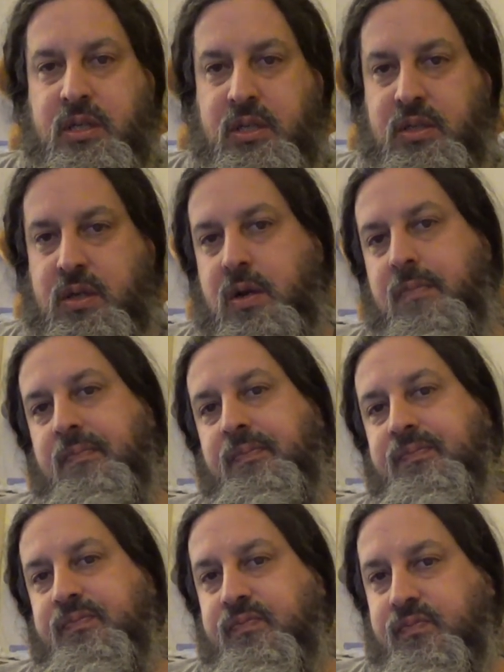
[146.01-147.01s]
So
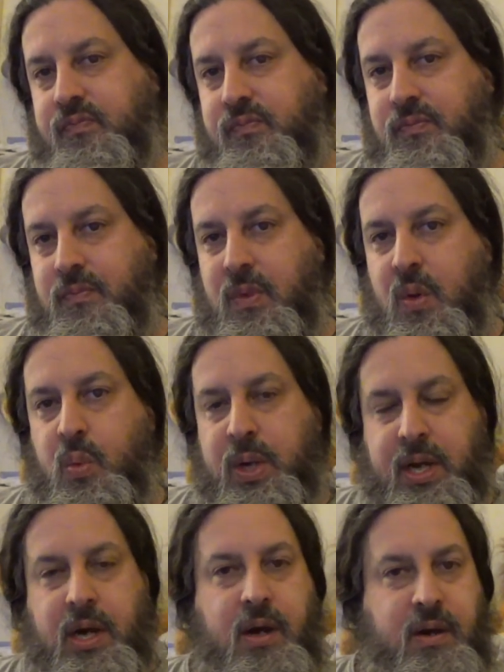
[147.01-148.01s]

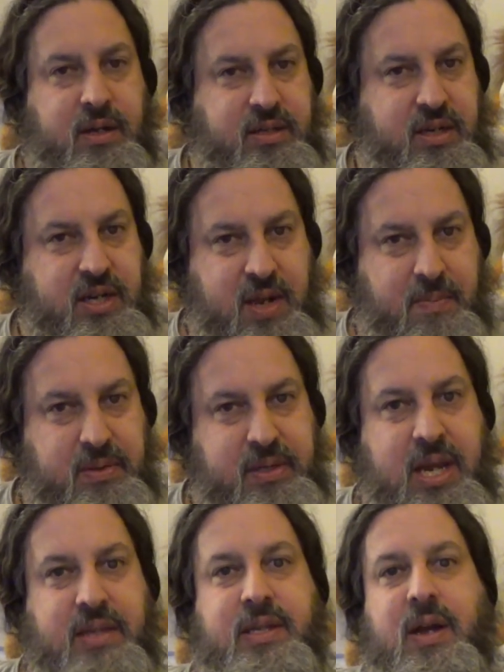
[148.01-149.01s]
we are, I said, a couple
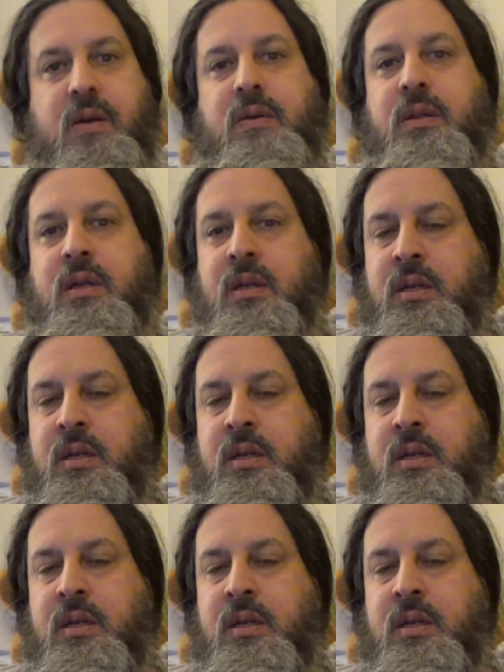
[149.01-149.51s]
days out.